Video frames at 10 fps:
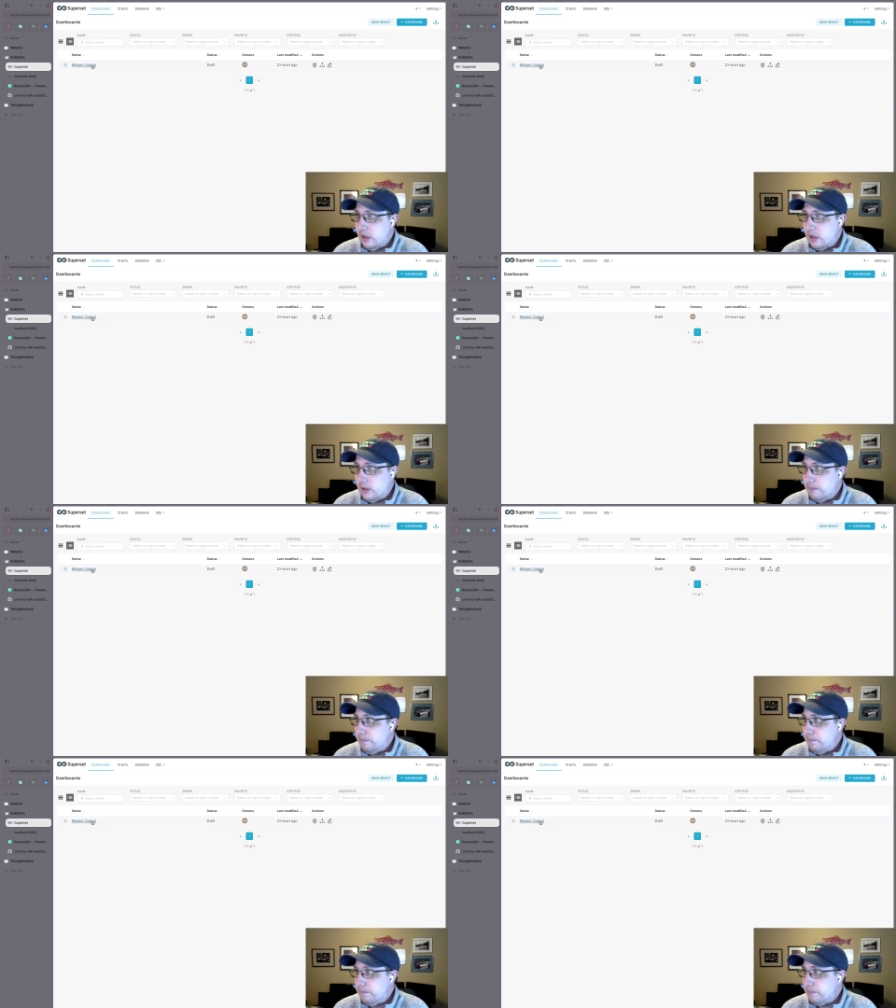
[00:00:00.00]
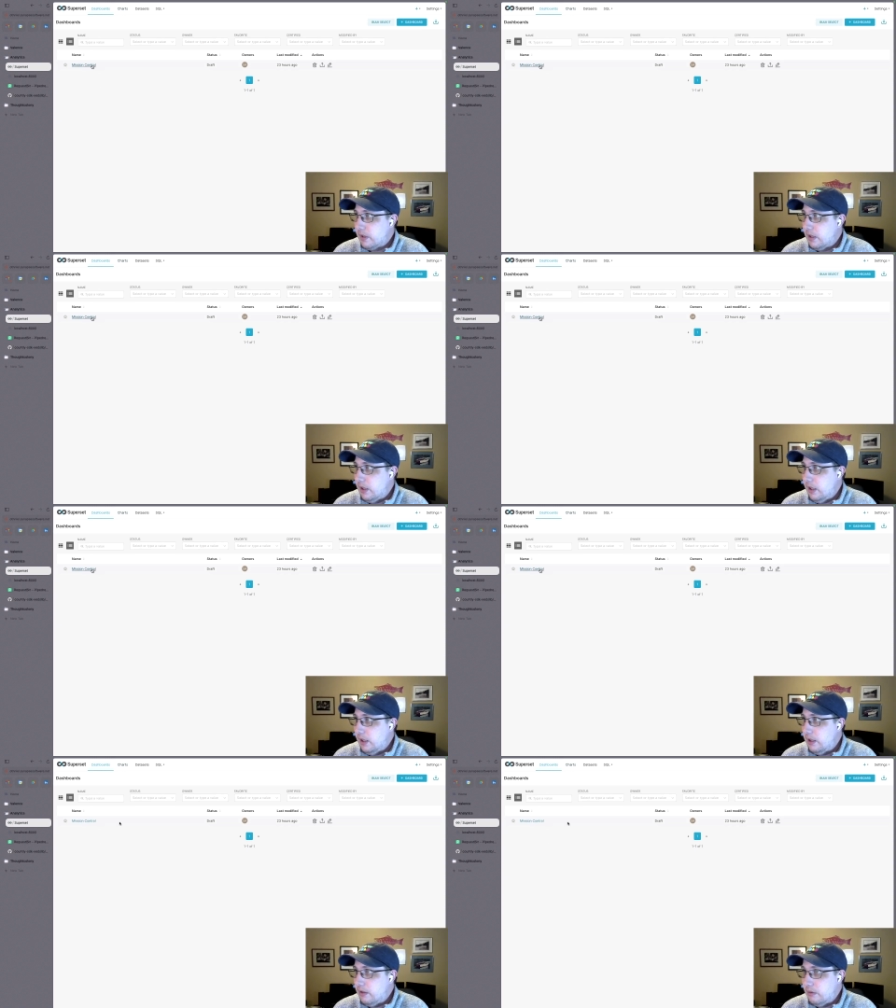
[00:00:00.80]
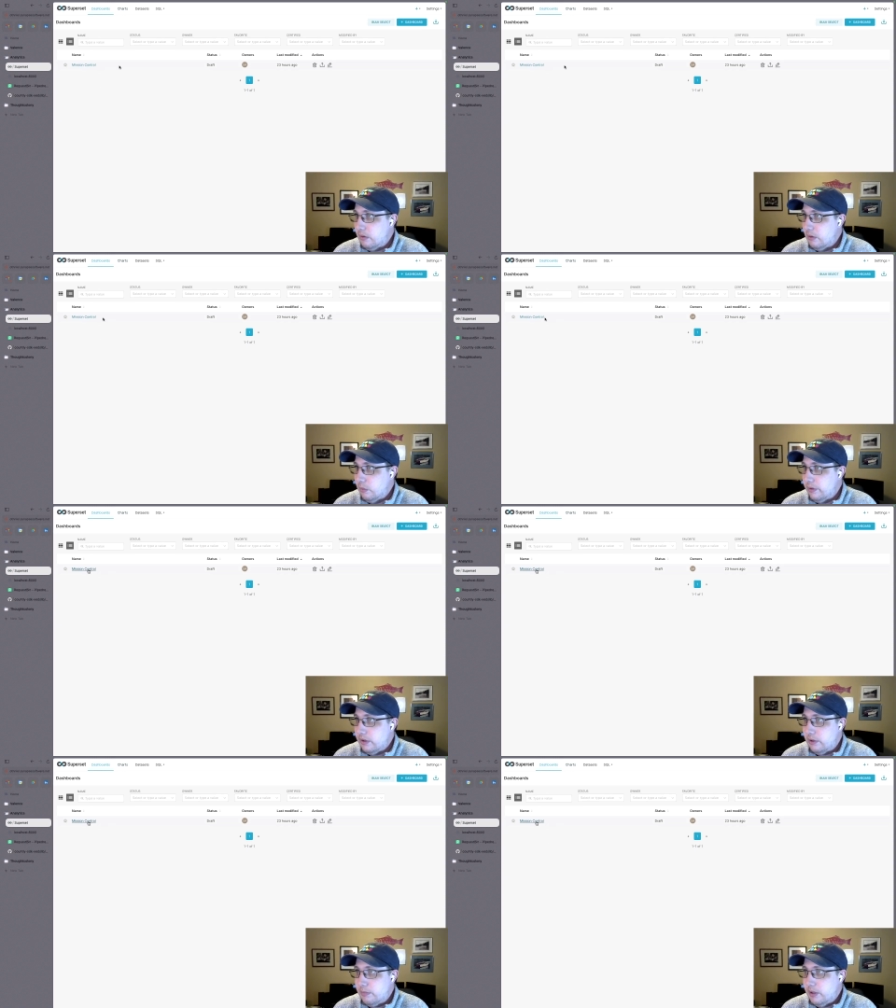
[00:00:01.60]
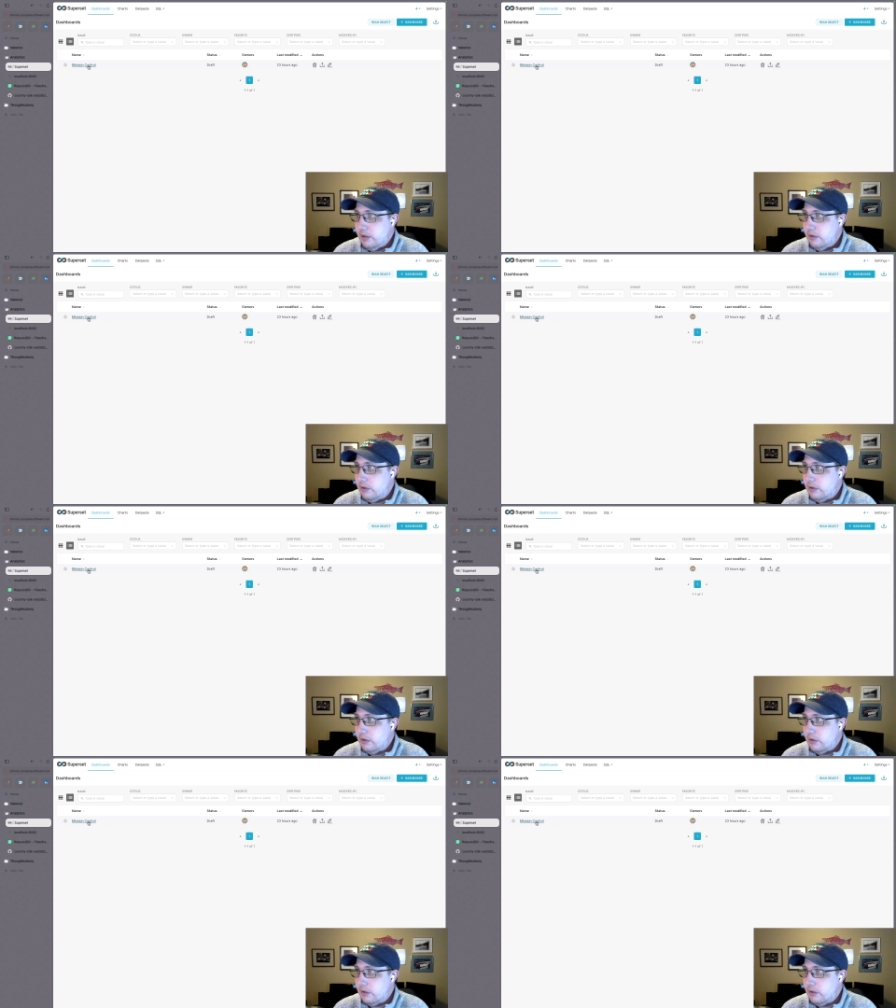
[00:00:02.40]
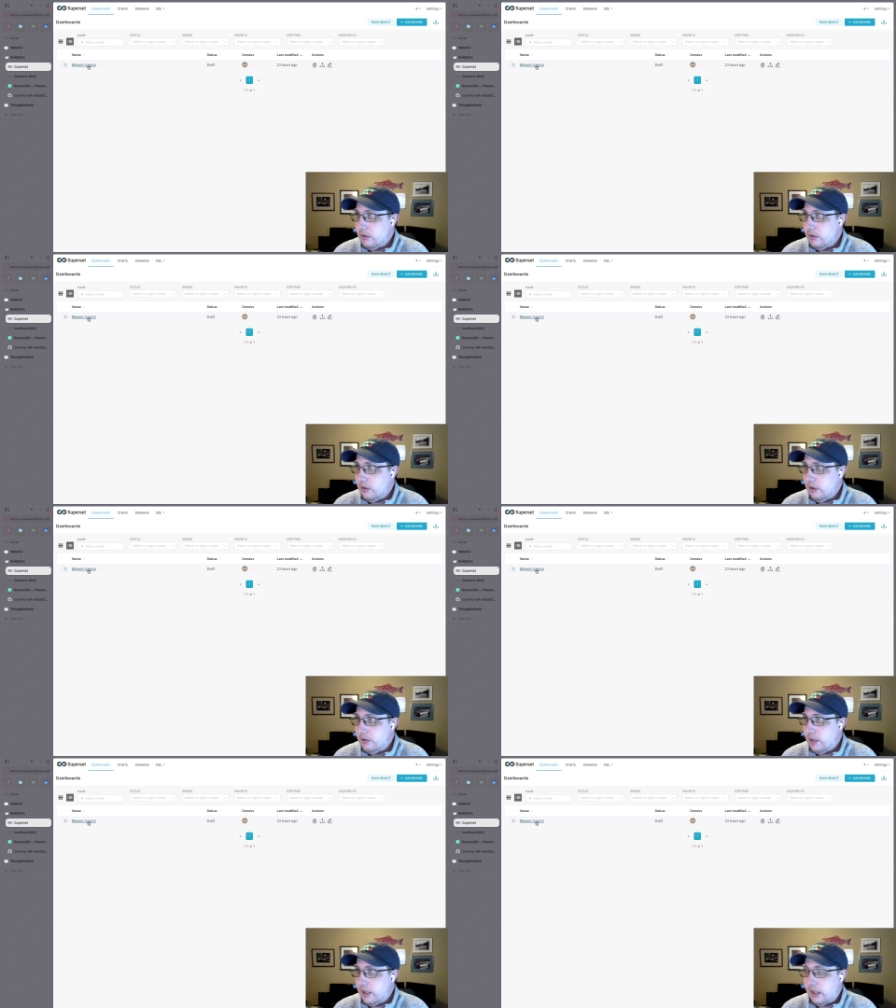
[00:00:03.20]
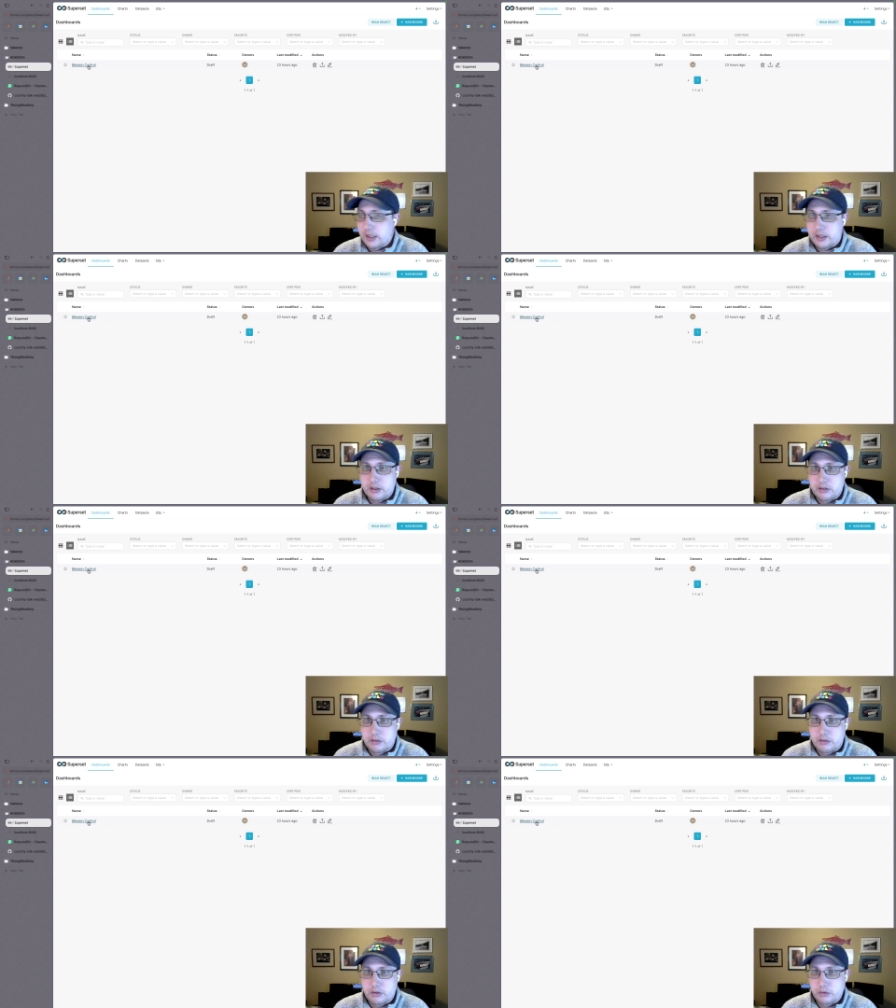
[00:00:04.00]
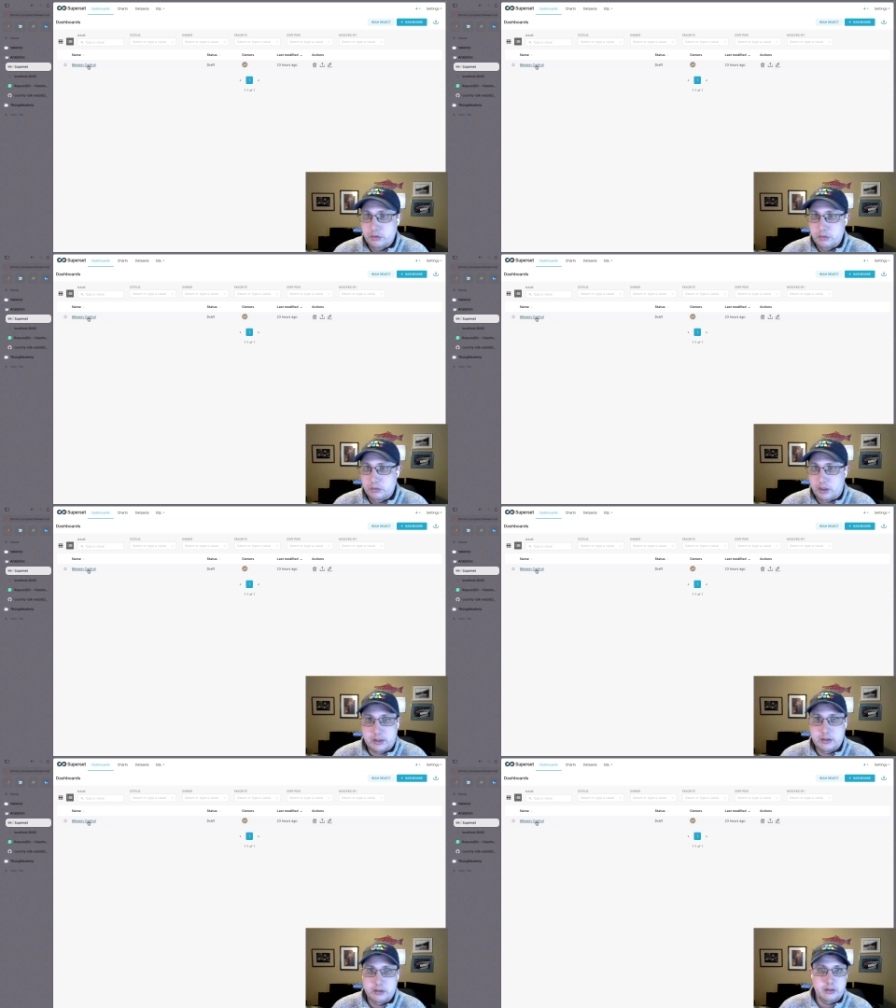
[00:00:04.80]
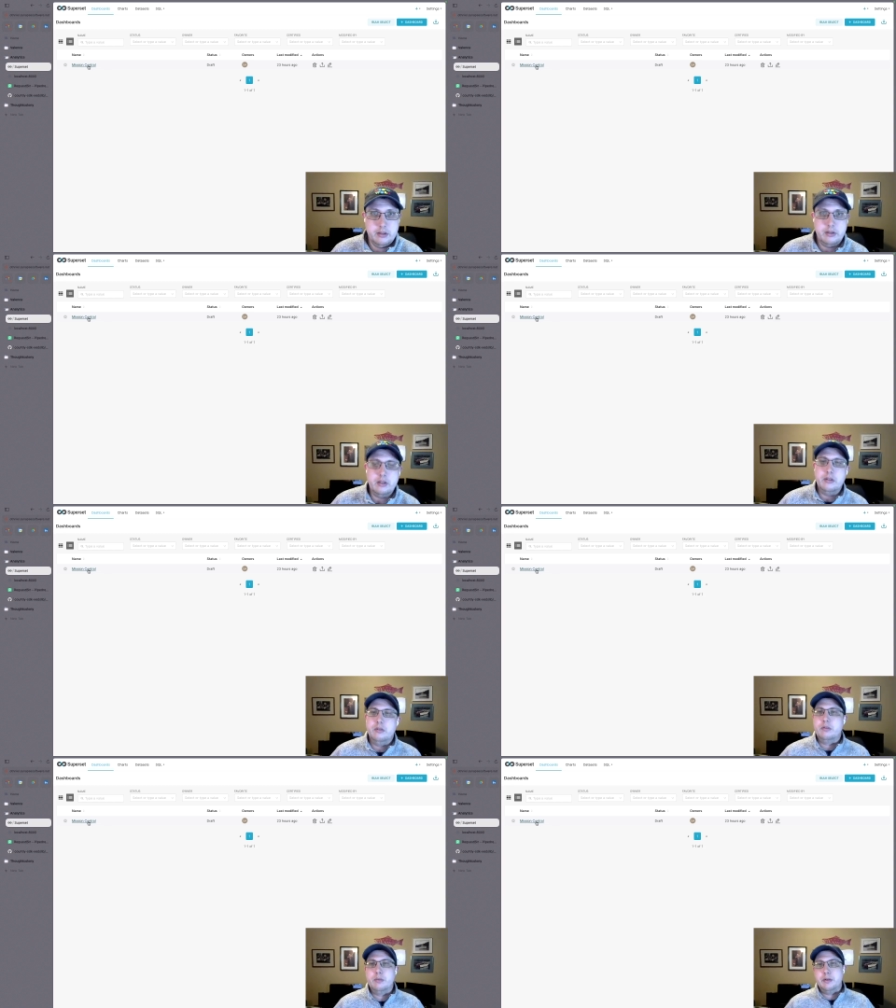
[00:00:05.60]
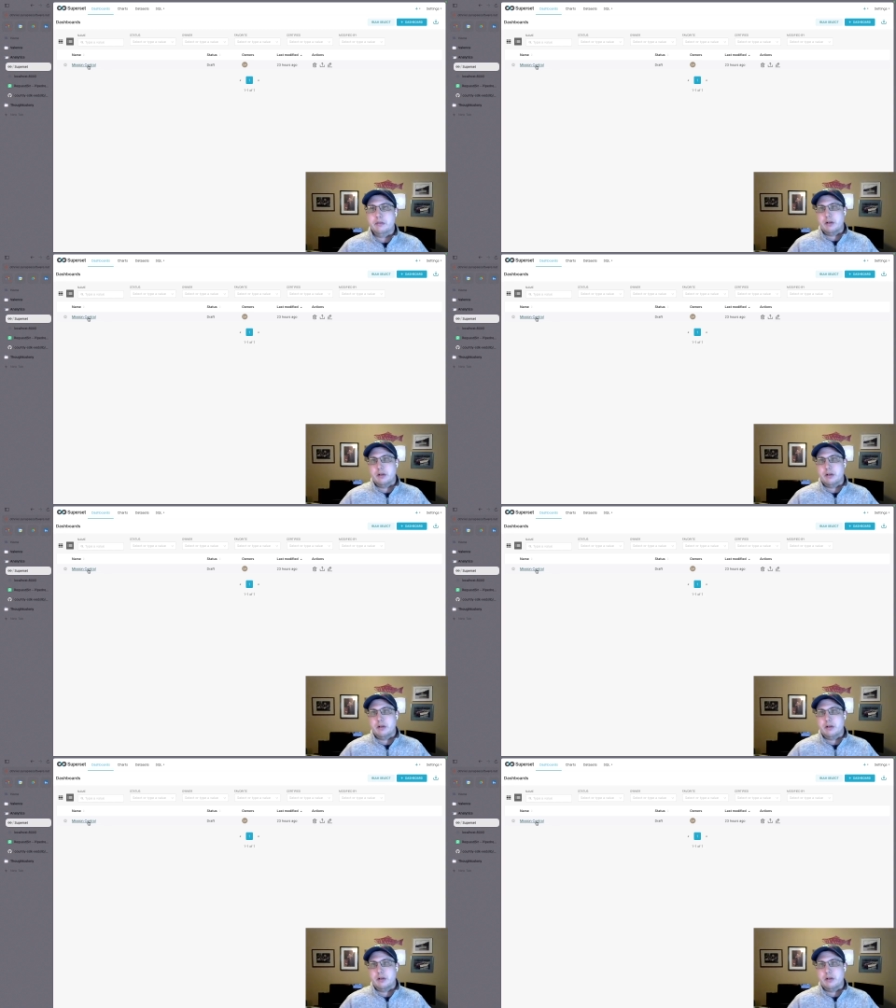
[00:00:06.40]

Um, and what this means is that I can do, I can continue to be